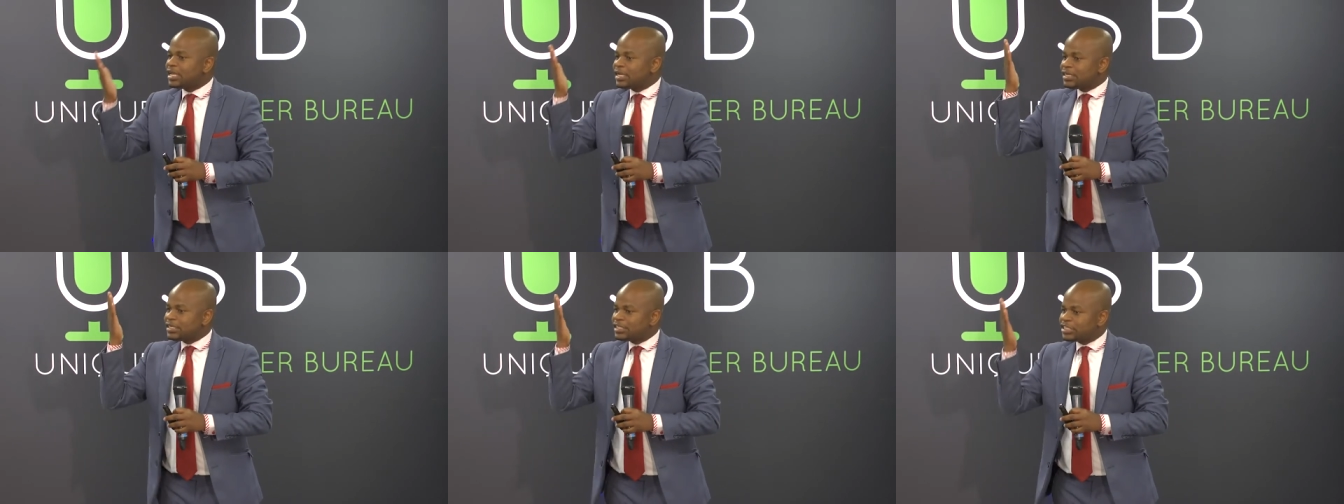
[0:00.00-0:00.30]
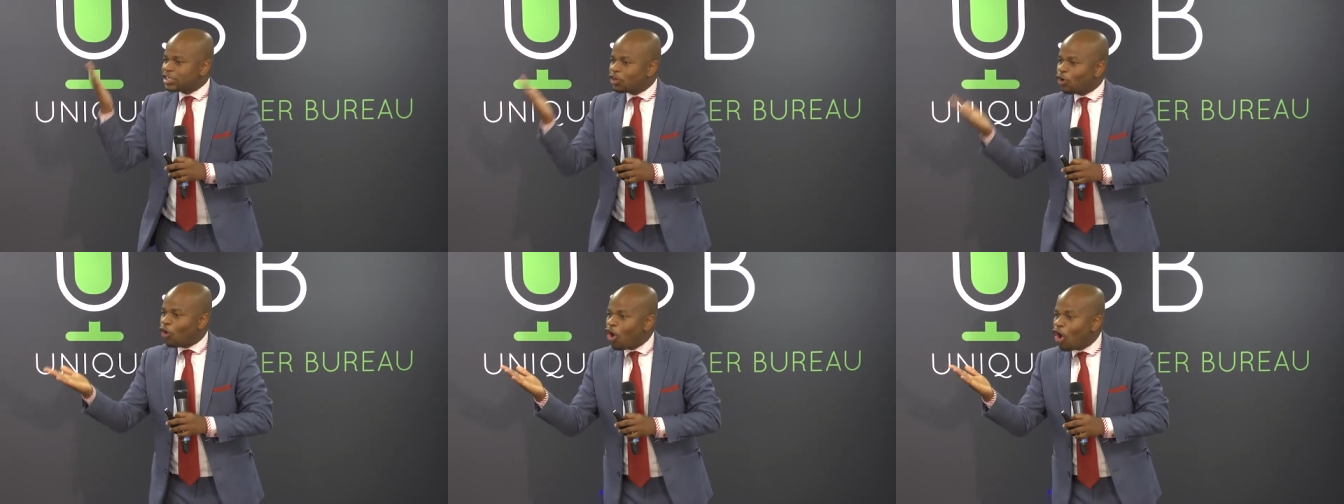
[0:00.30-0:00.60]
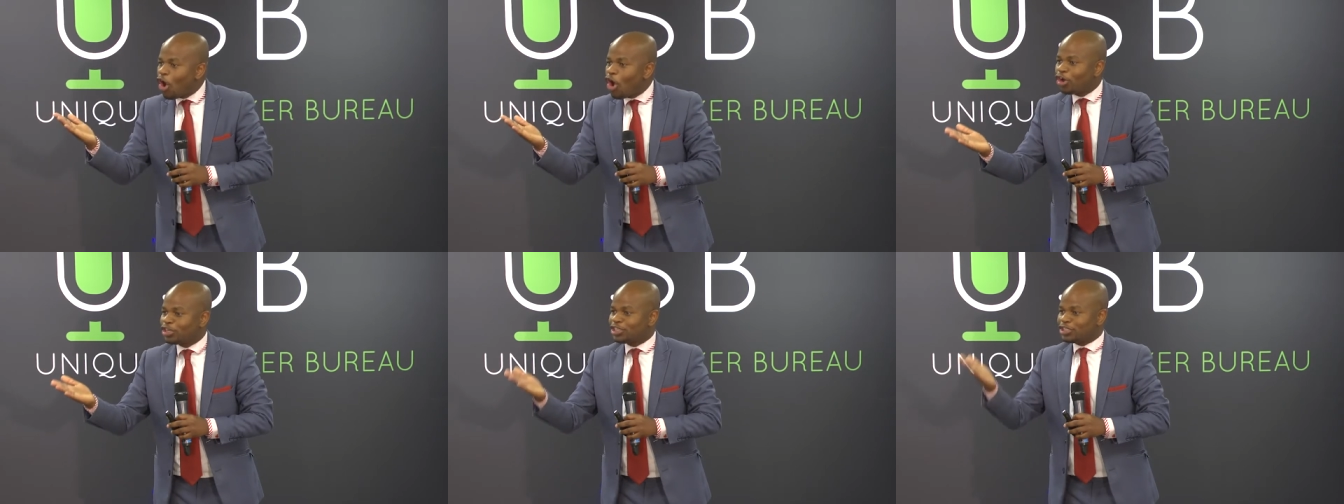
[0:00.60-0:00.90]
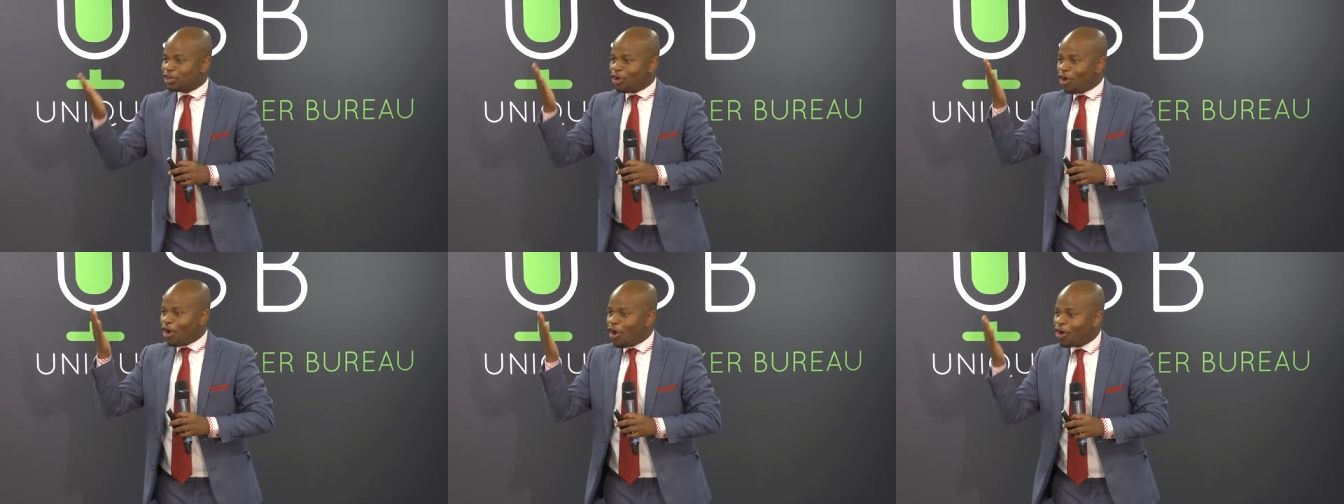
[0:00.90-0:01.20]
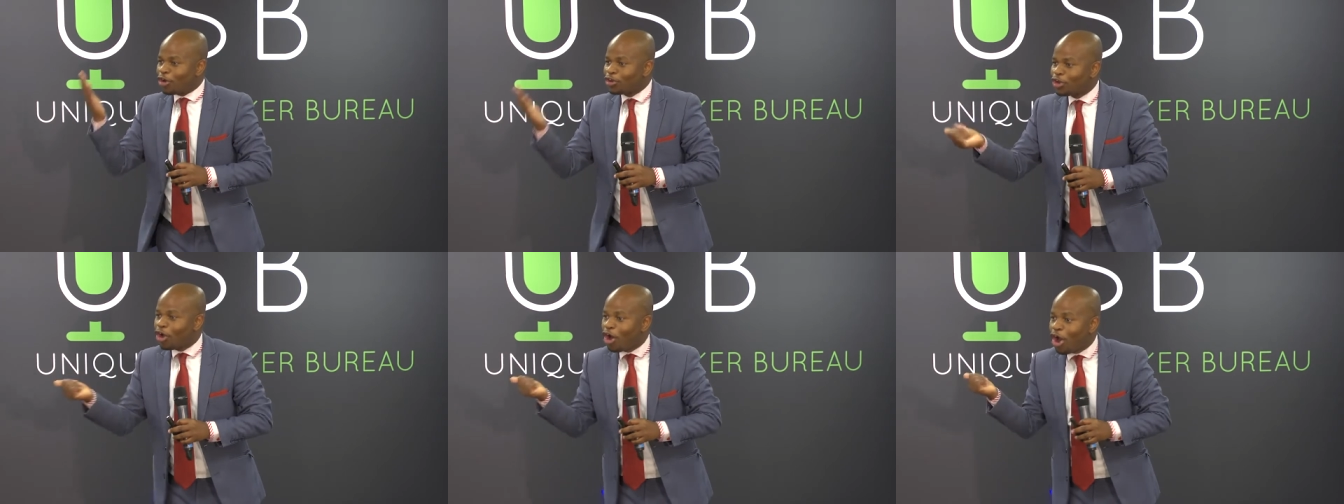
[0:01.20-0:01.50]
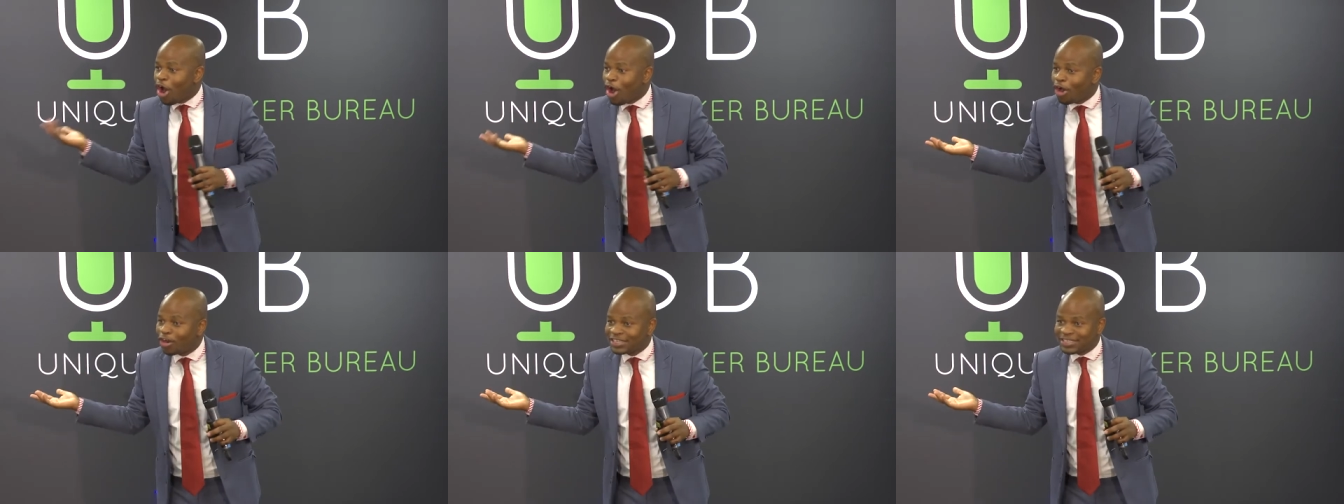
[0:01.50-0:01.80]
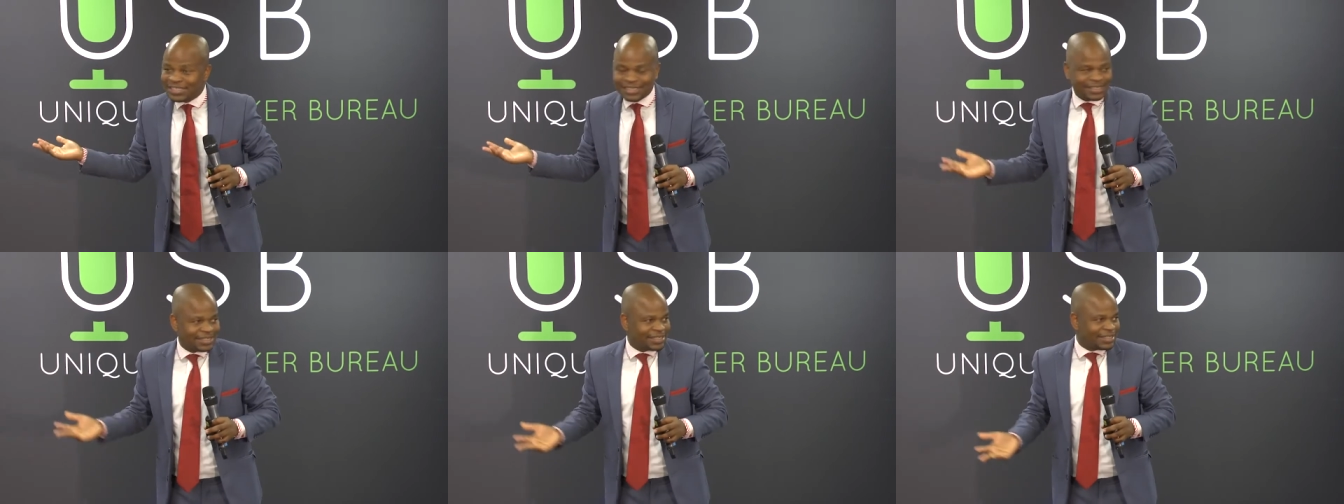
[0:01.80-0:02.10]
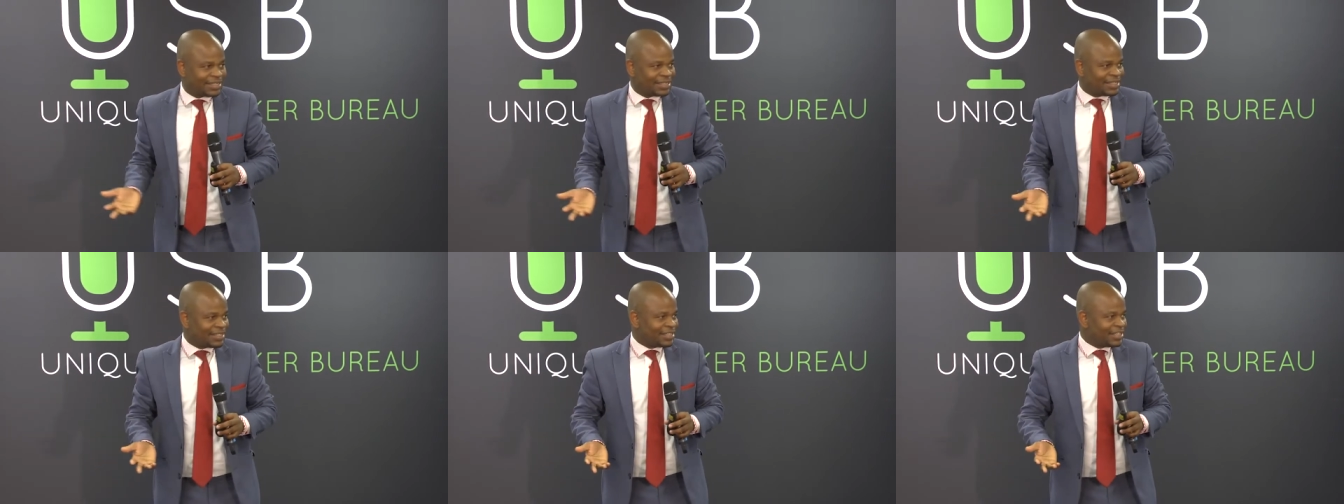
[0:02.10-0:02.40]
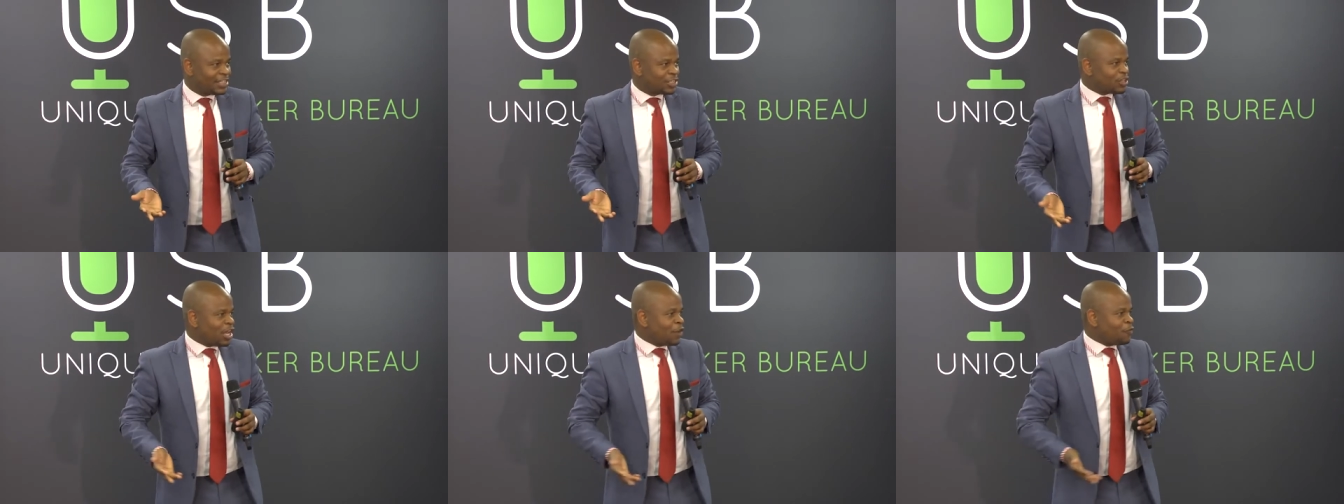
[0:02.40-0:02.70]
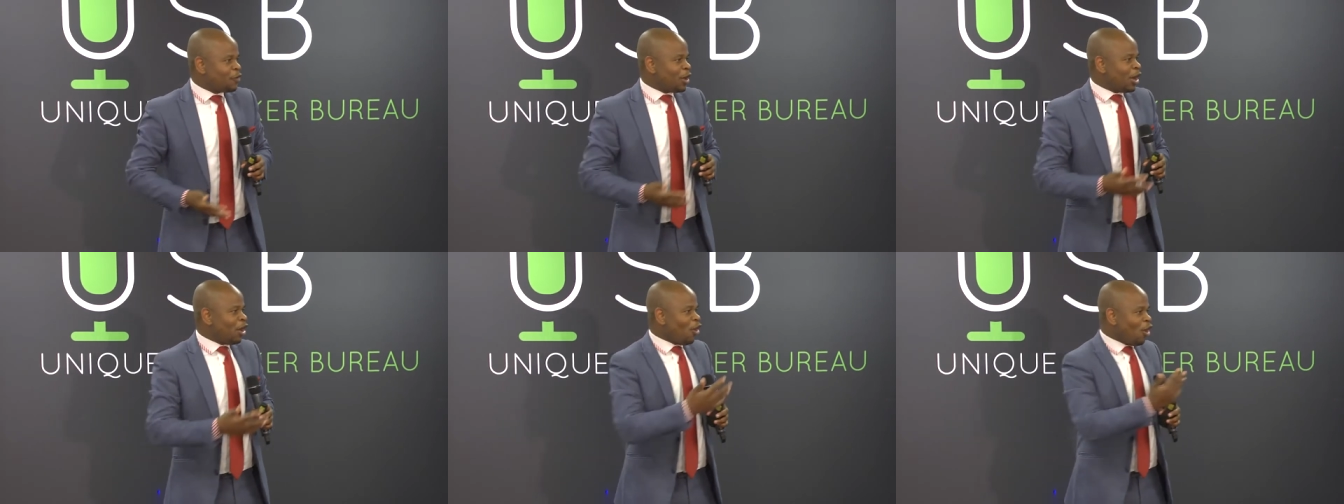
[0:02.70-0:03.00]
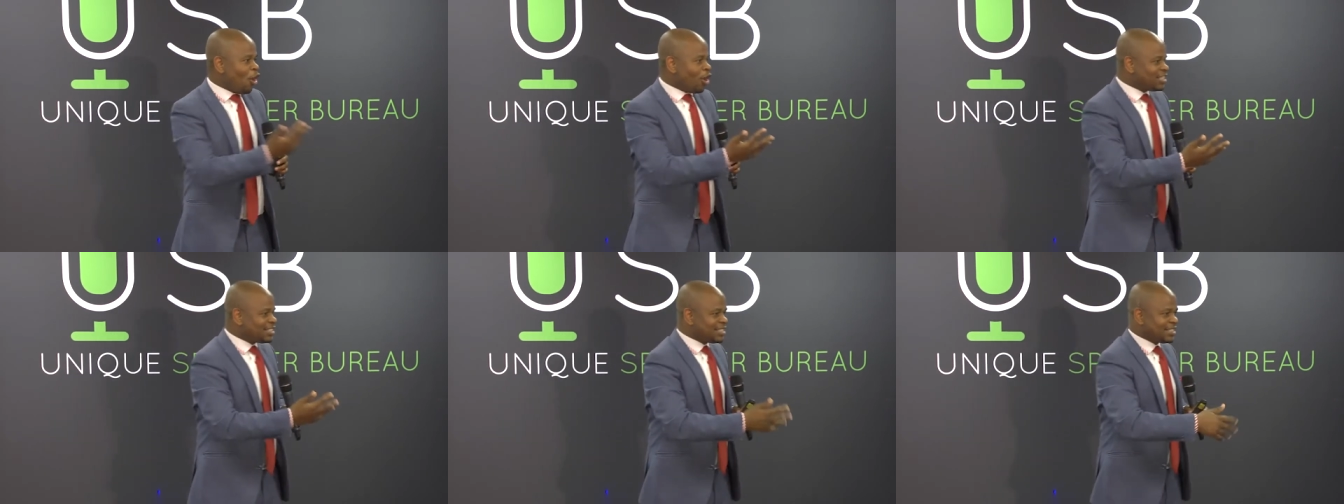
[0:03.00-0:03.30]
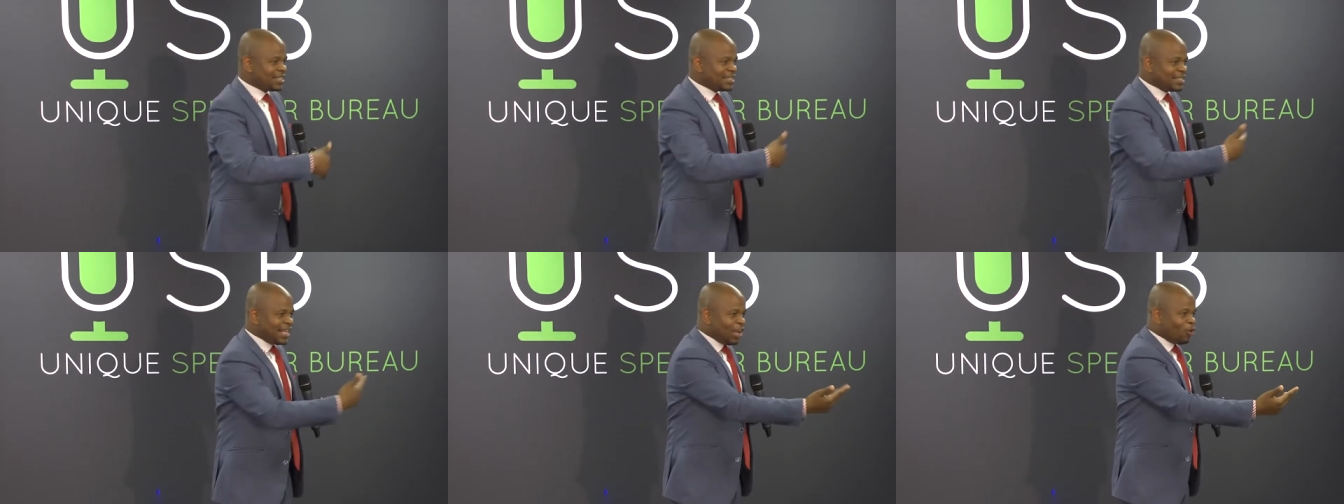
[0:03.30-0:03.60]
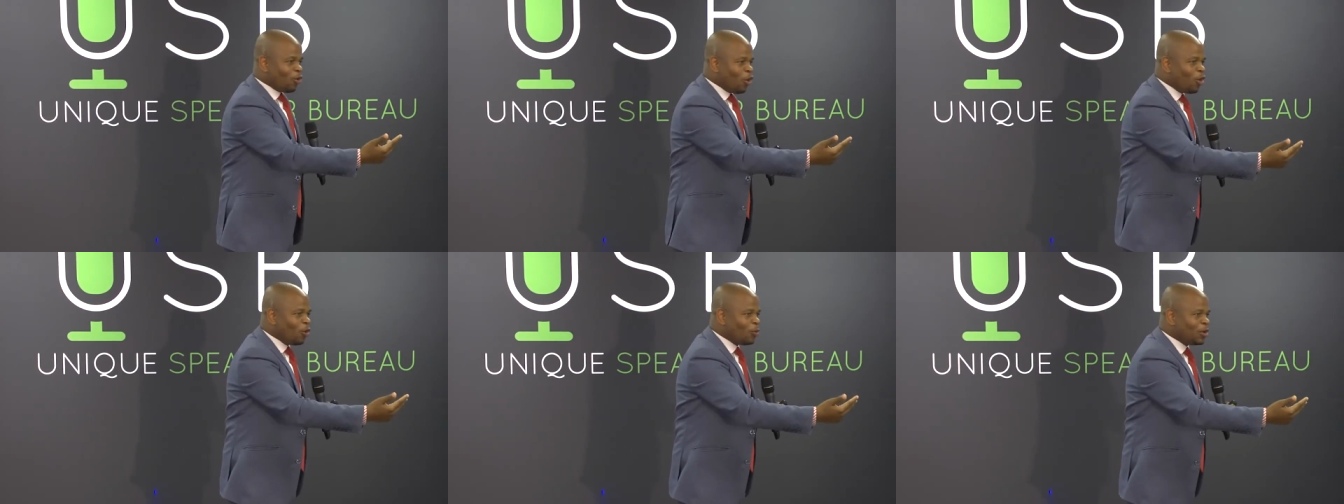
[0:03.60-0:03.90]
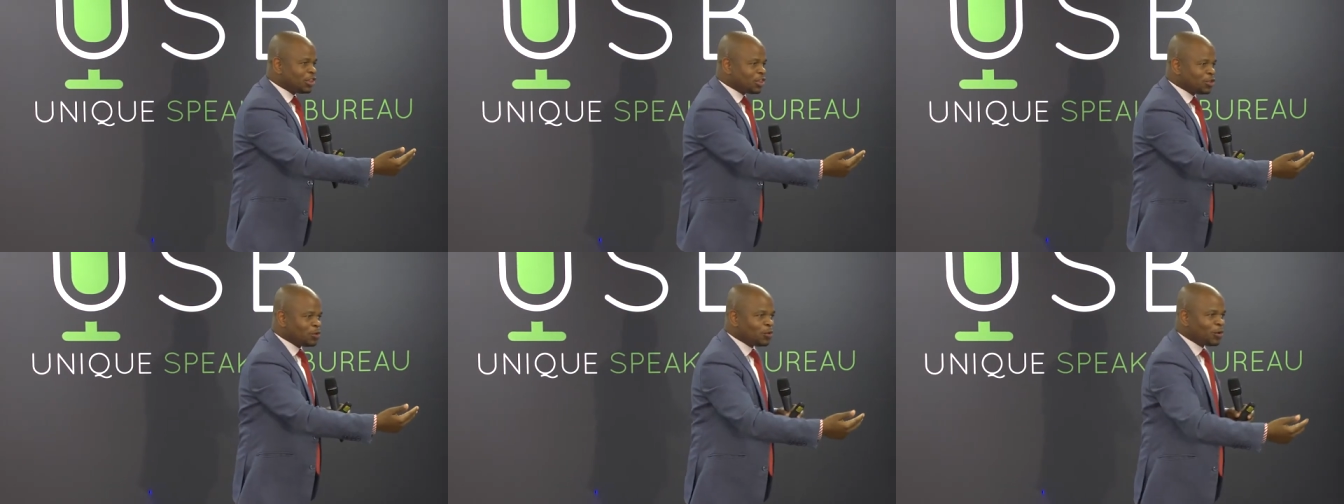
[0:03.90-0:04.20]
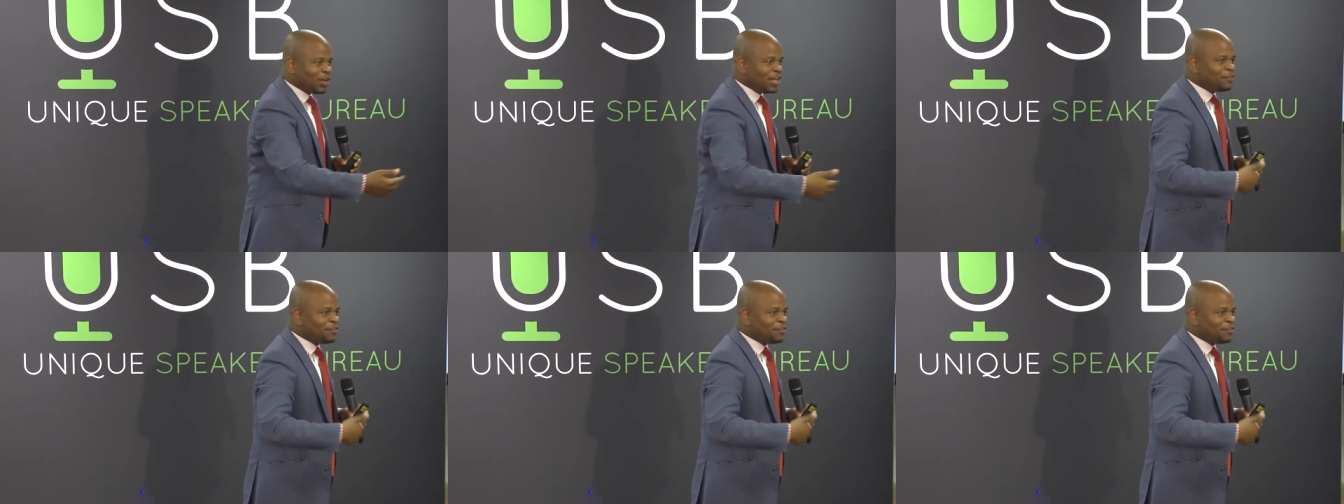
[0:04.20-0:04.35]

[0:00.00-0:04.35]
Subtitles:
she hot or not? So if you are hot, they go with you.